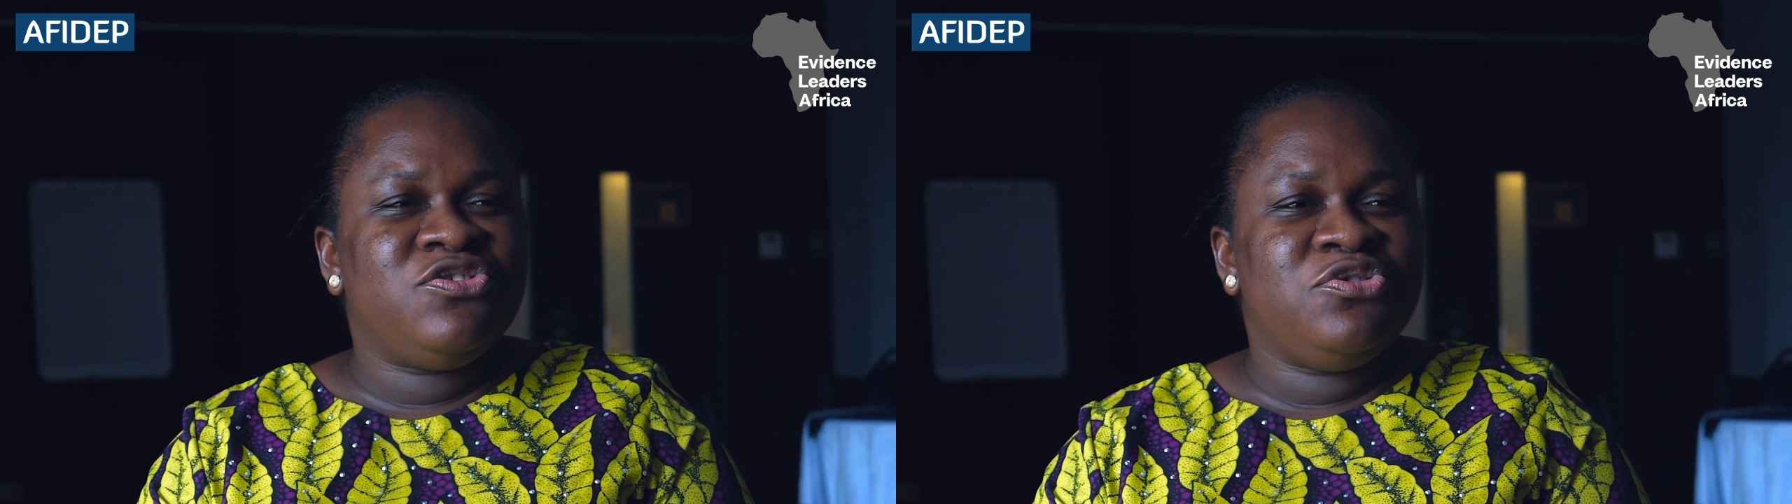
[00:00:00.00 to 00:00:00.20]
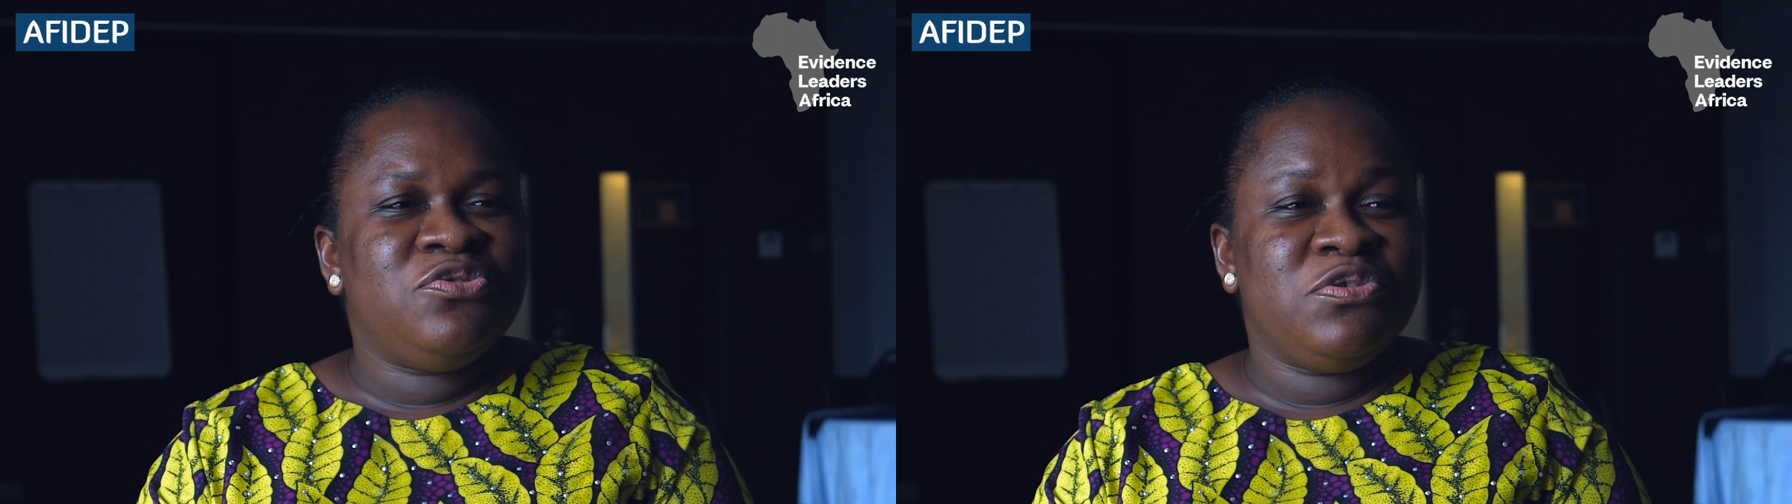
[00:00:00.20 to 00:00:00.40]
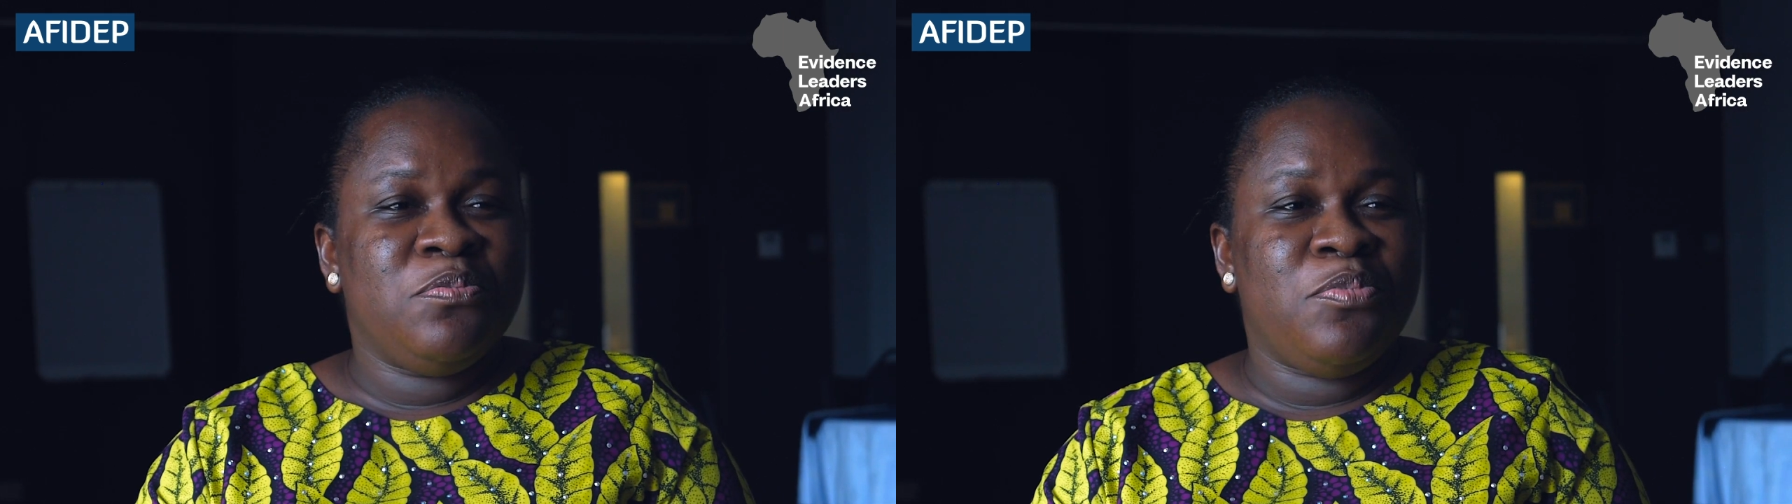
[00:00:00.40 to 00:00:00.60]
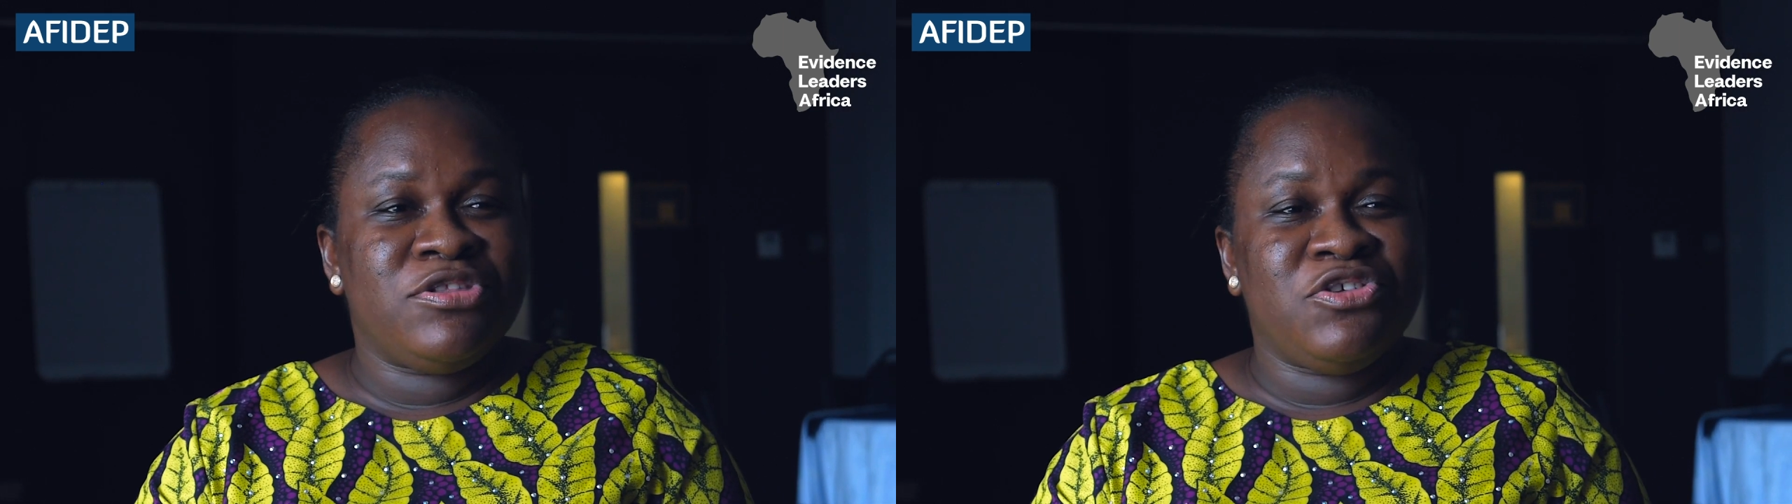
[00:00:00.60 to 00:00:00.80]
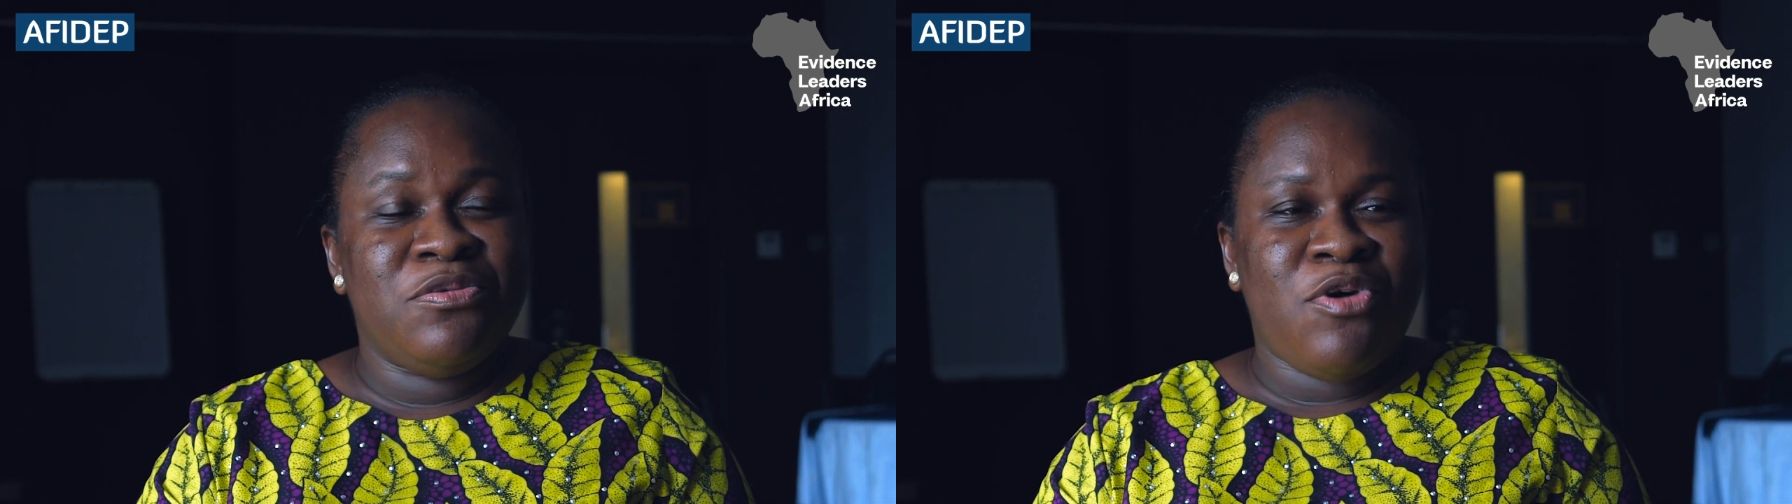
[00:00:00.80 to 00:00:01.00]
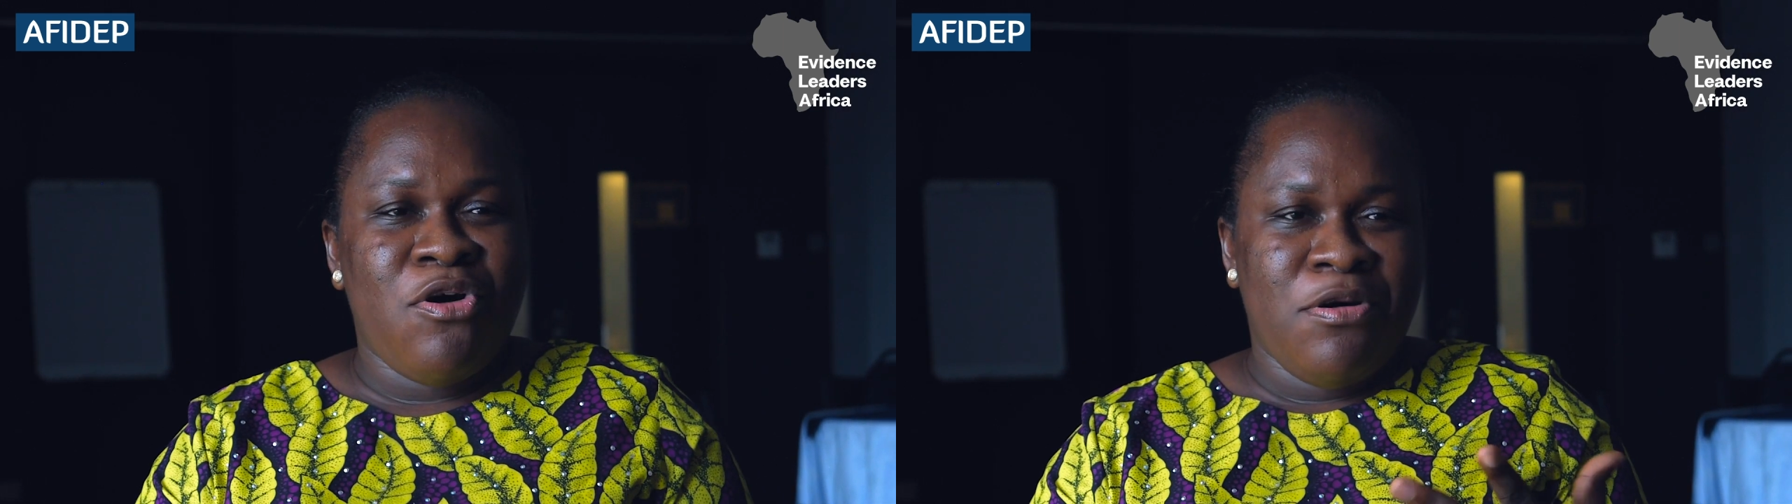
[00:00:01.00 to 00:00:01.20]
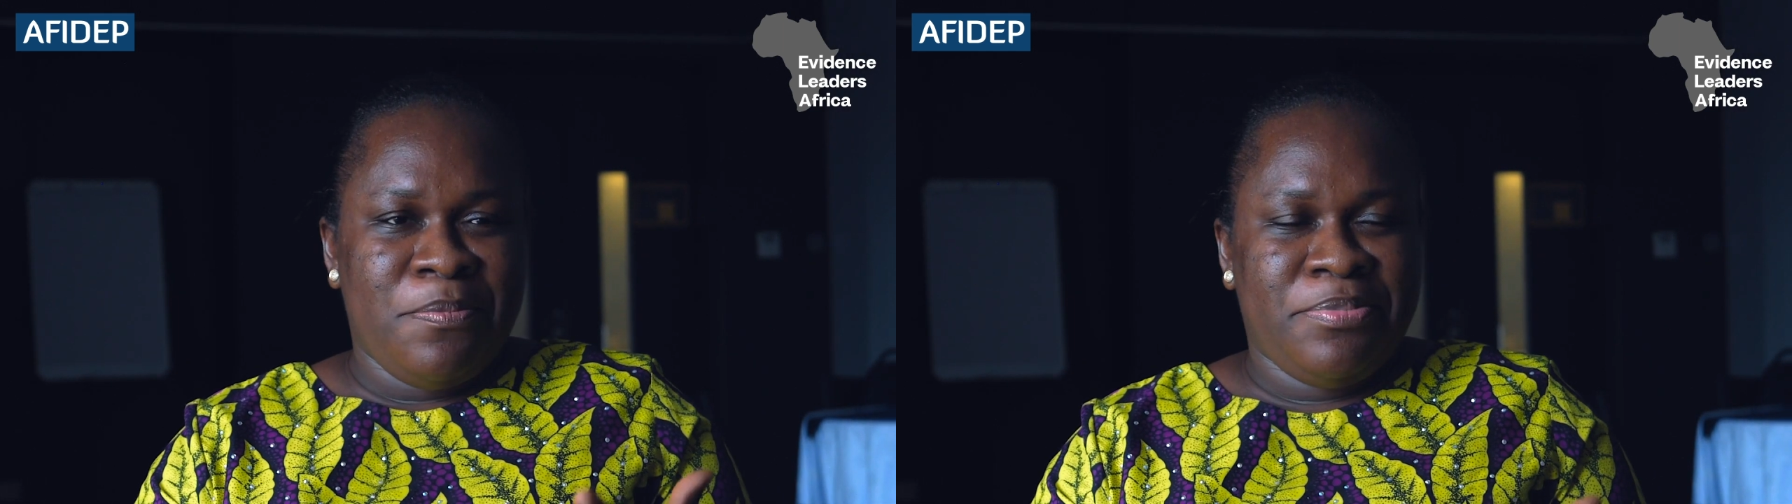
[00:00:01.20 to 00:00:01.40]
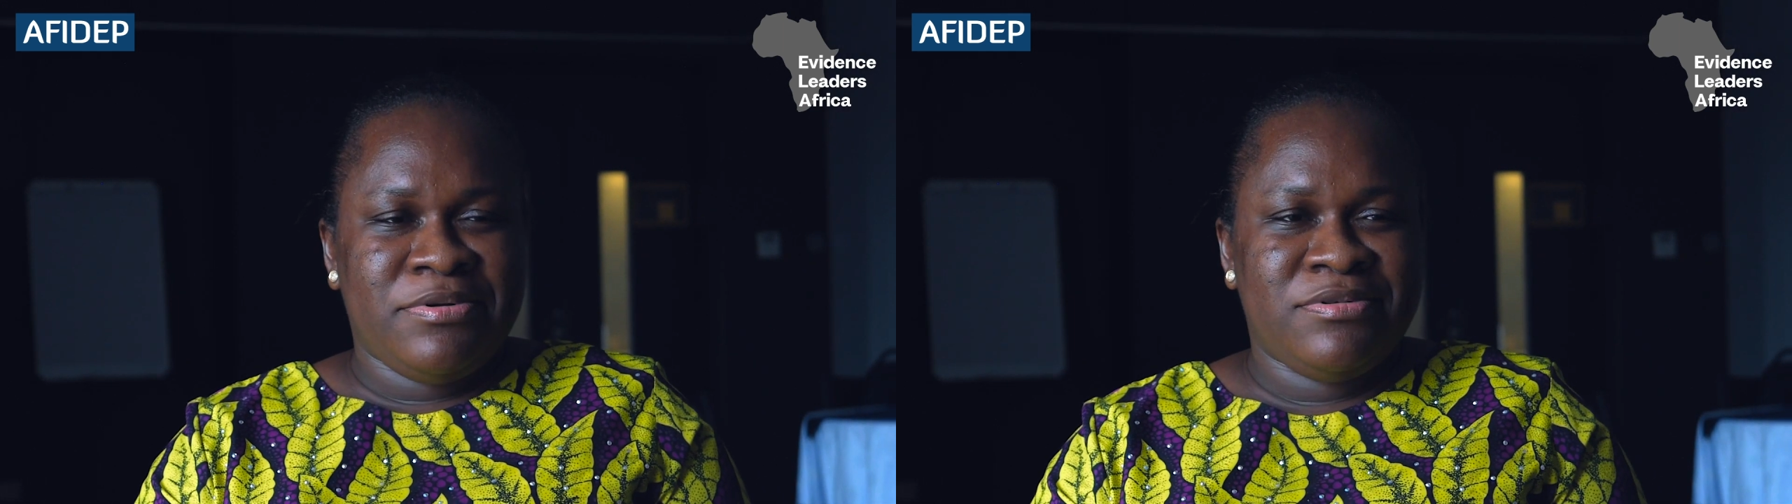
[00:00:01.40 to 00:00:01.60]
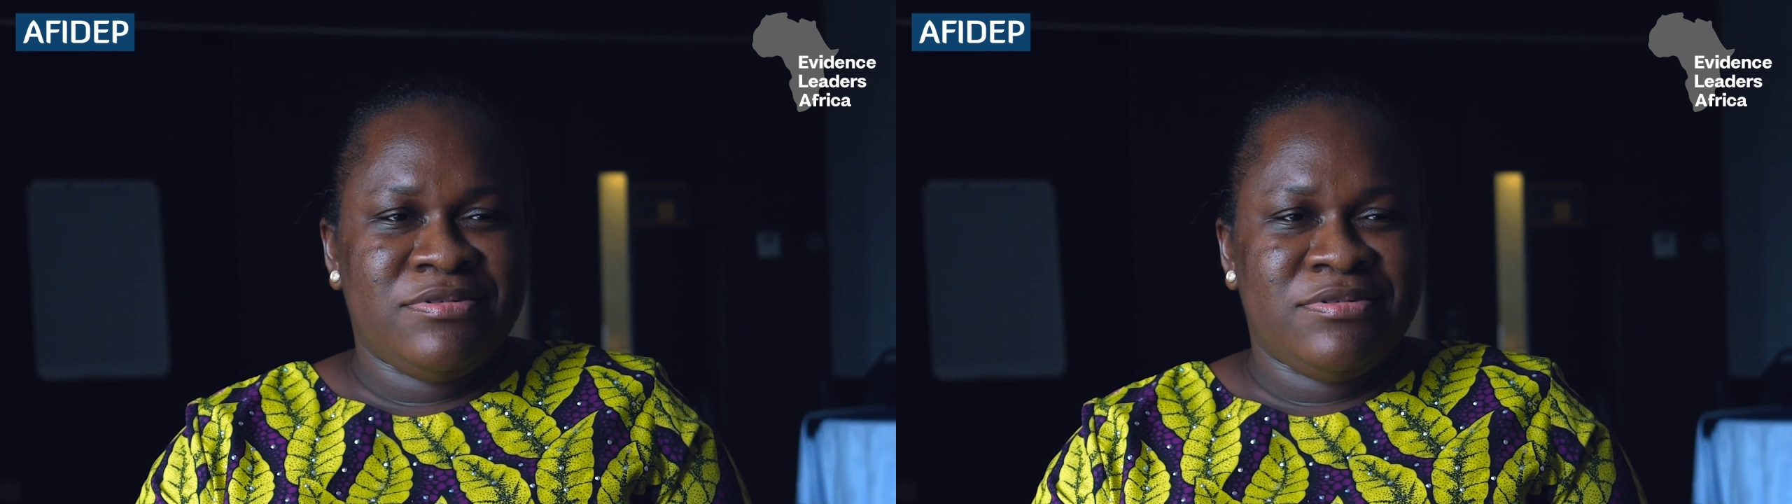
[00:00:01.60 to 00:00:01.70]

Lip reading: to do the bottom-up